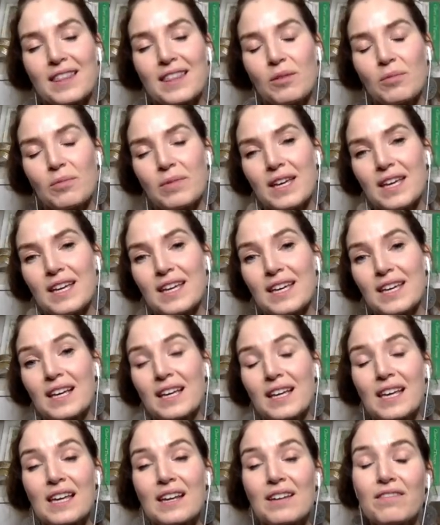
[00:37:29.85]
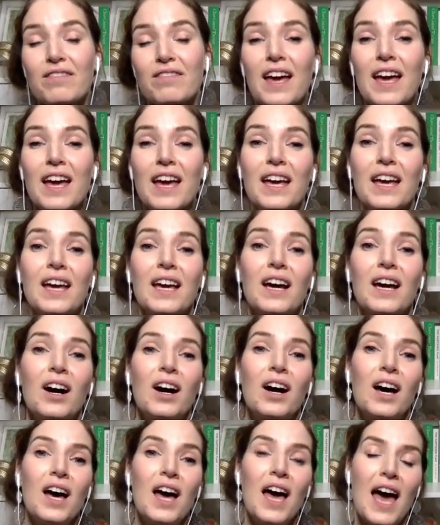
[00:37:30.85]
that we can convey
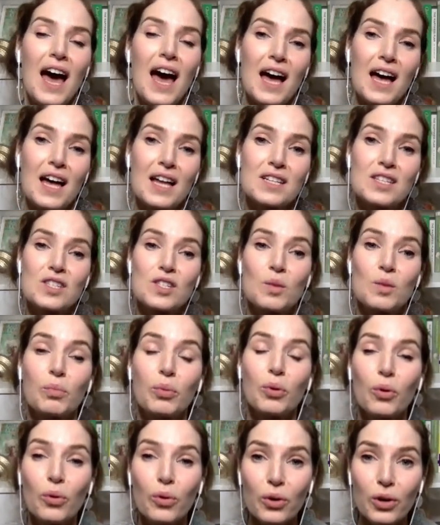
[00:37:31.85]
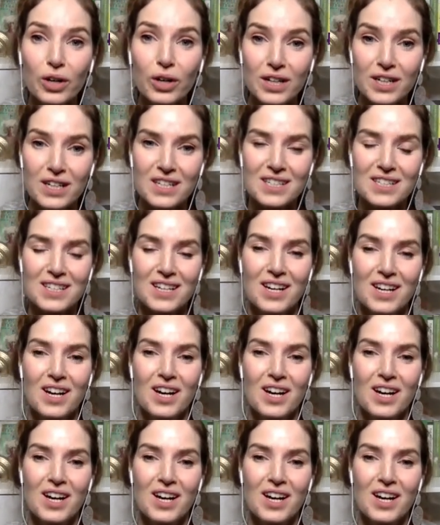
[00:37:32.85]
and support